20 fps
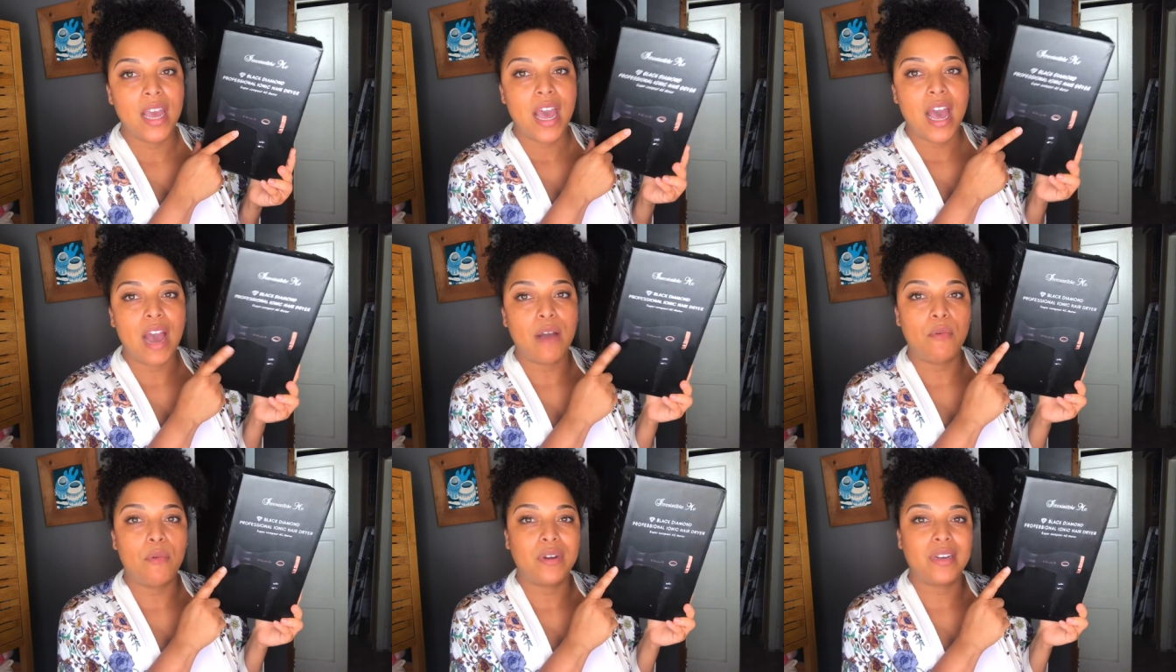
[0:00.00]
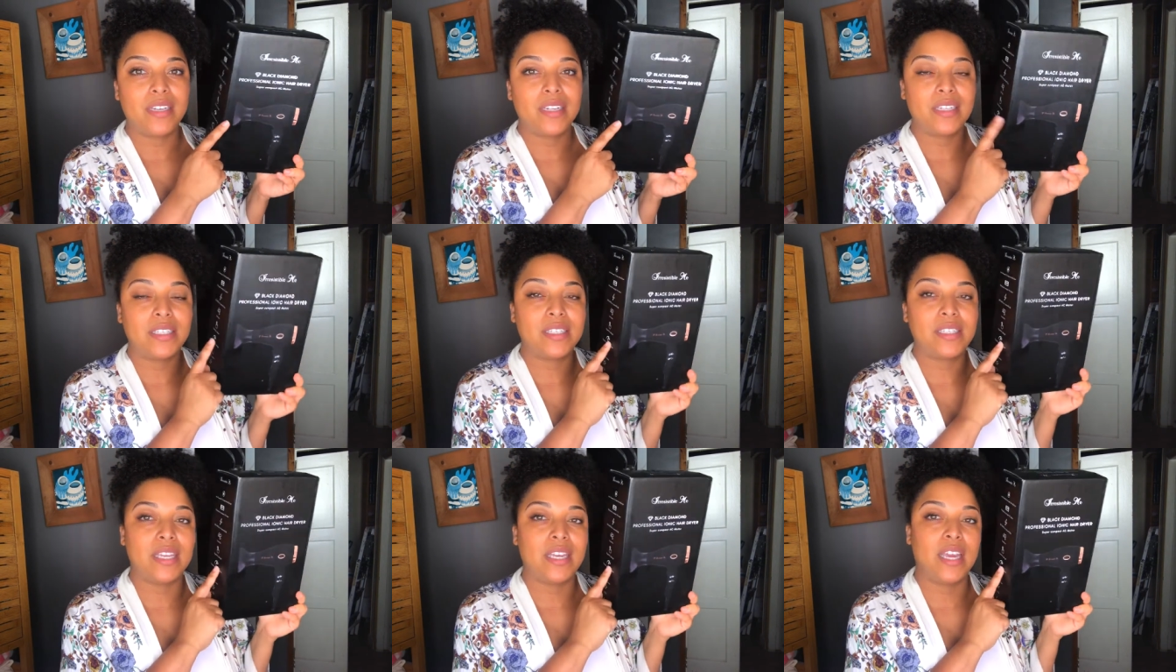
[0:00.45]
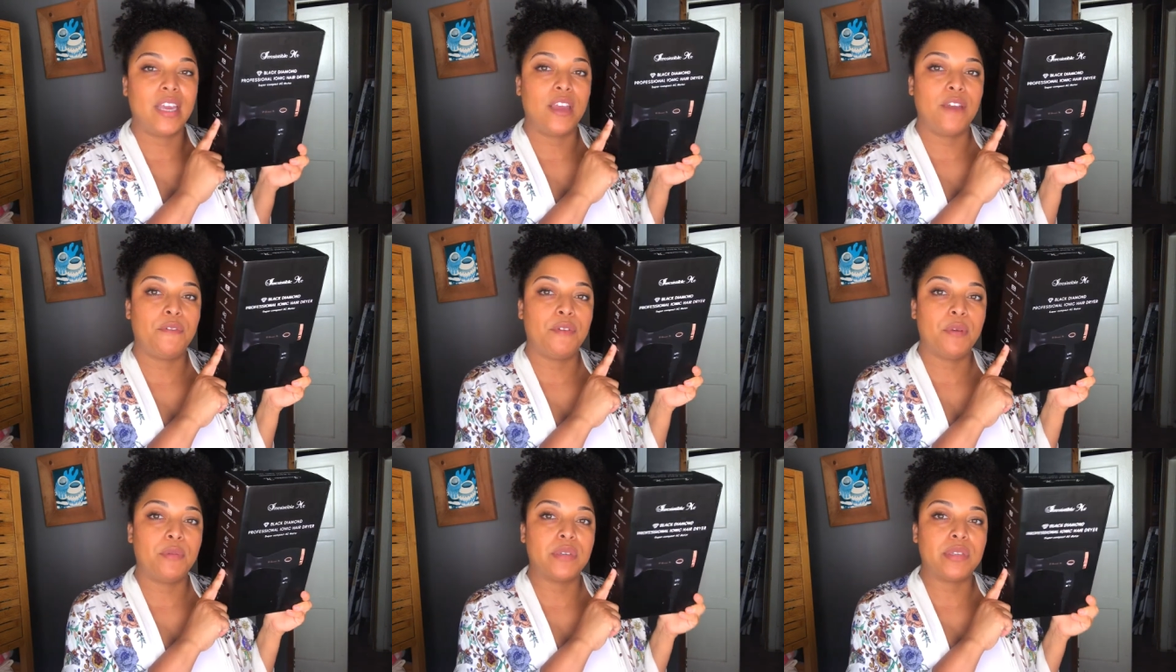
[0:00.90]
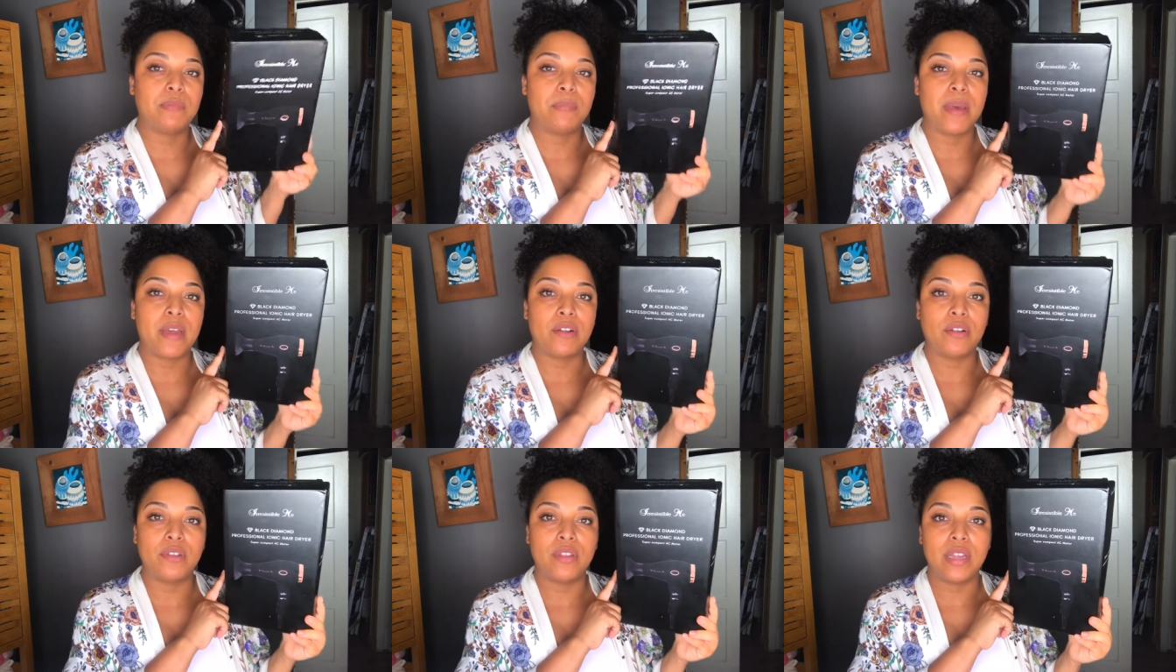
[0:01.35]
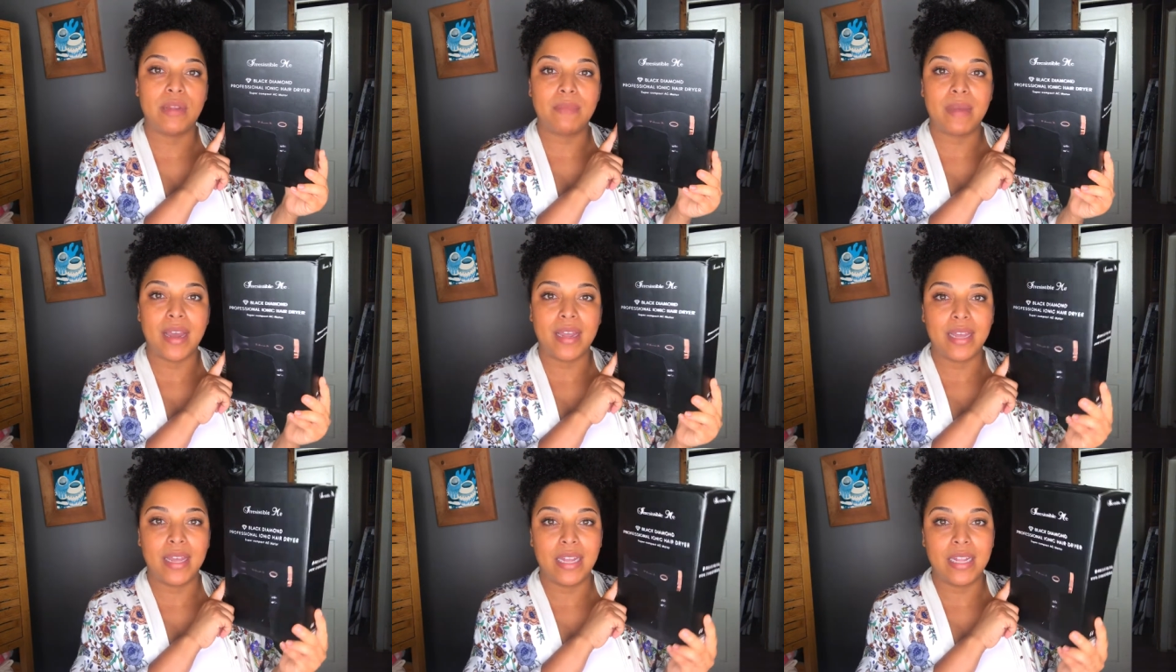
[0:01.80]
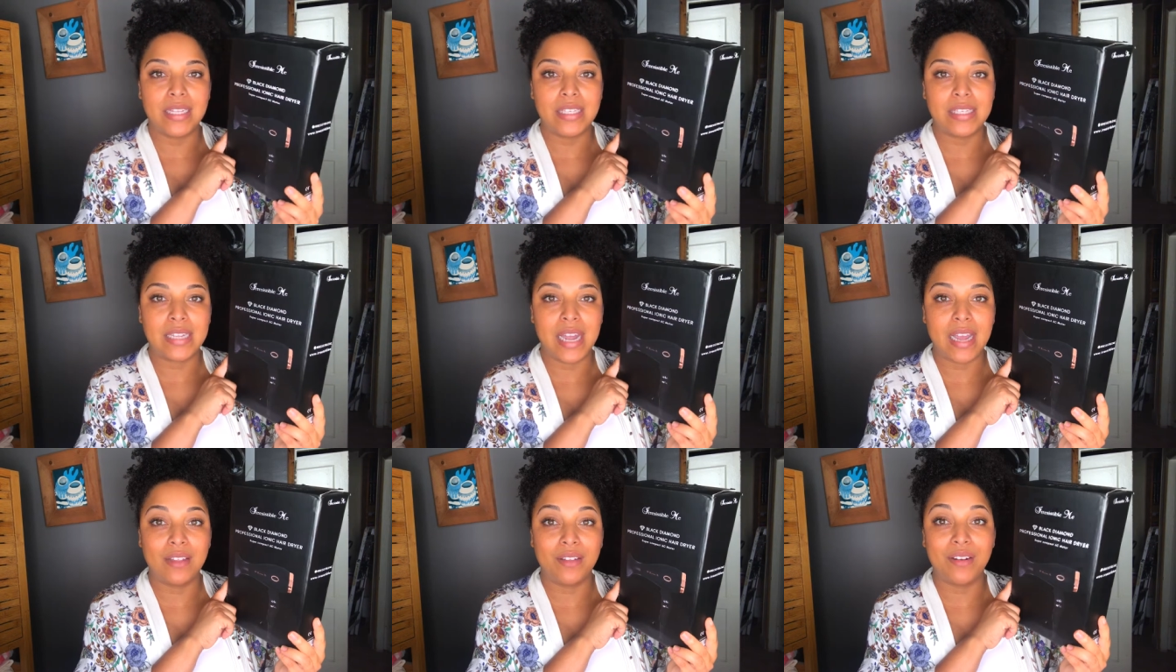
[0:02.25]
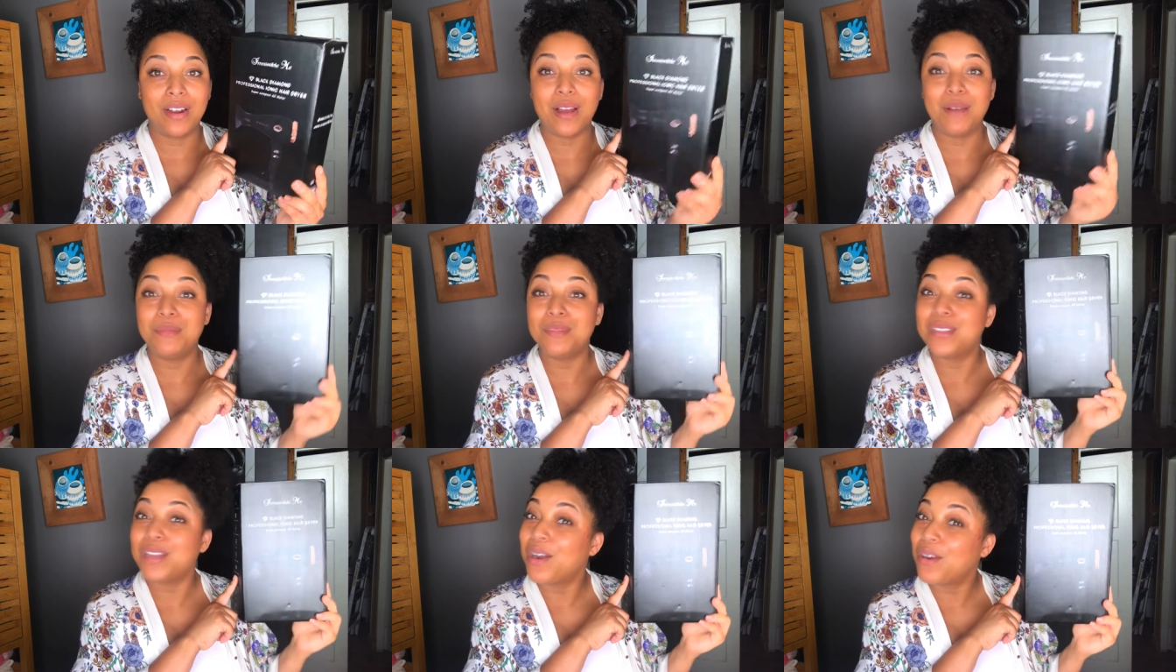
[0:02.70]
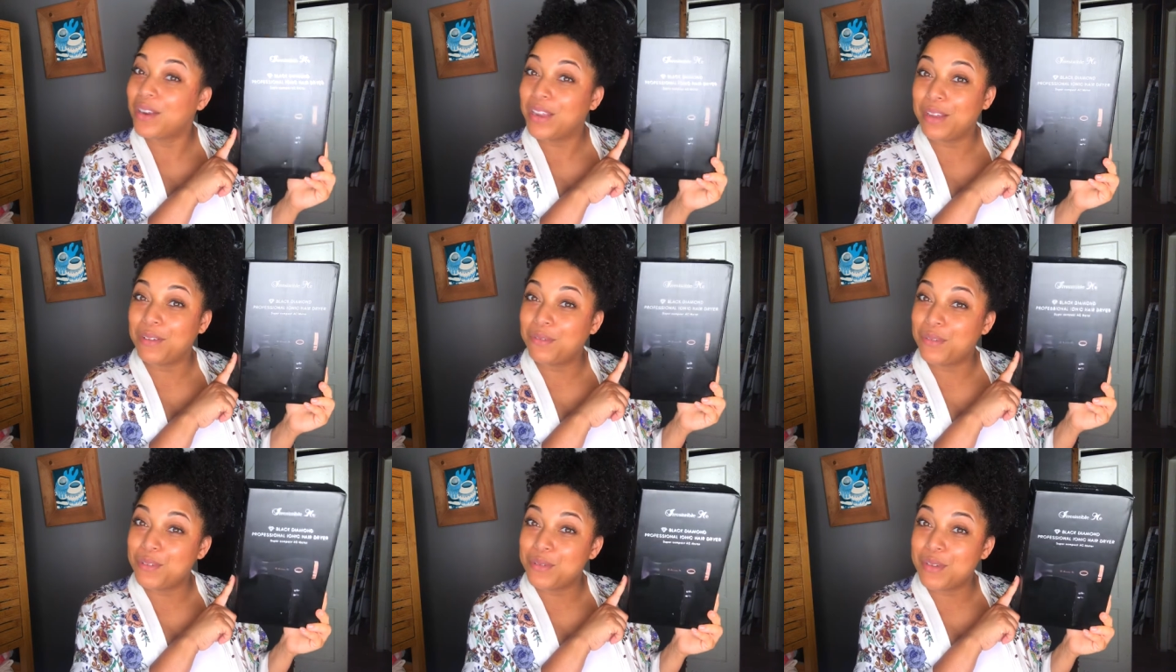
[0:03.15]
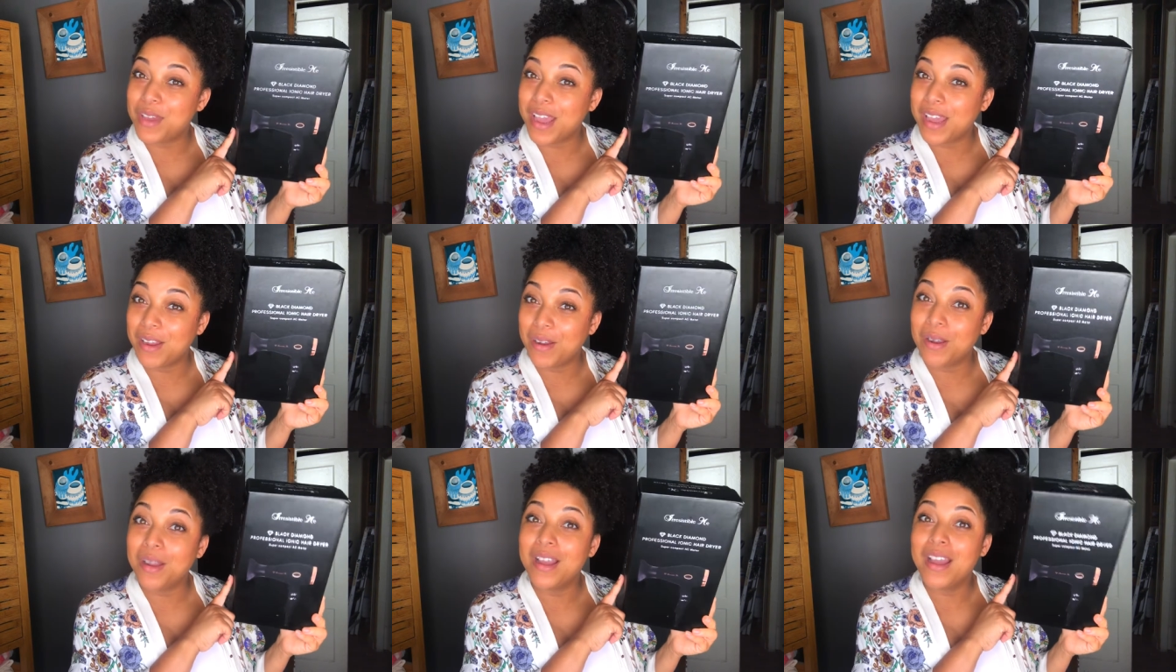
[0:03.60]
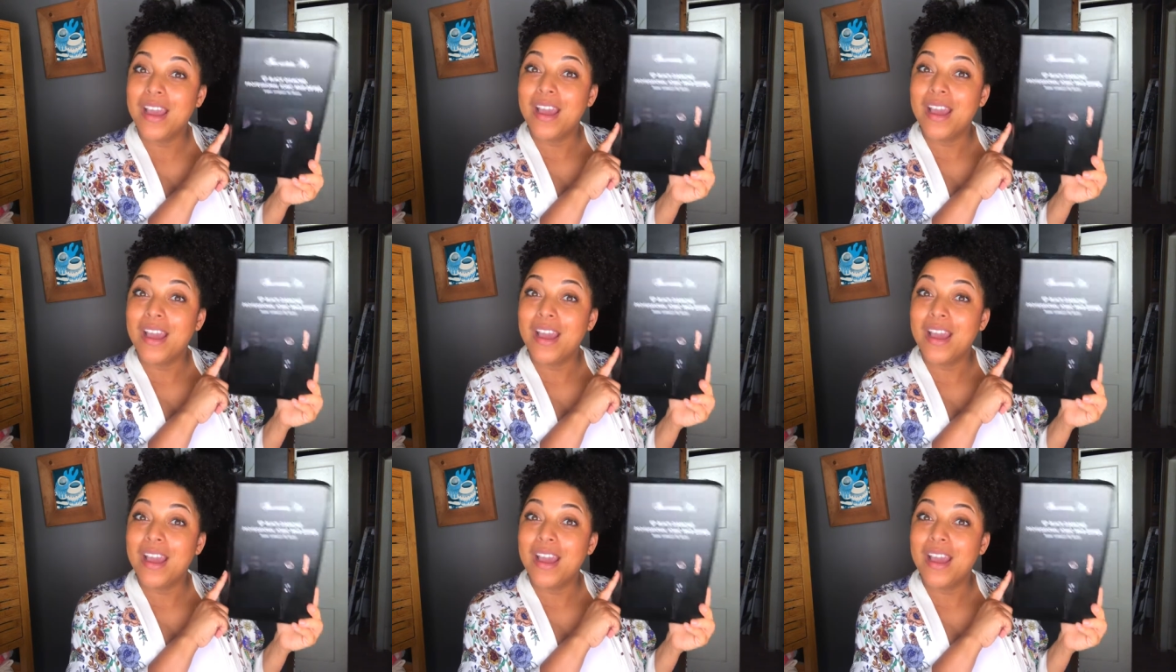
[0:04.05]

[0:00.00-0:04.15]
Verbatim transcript: I wanted to see if it was better than my end styler. I'm sorry if you hear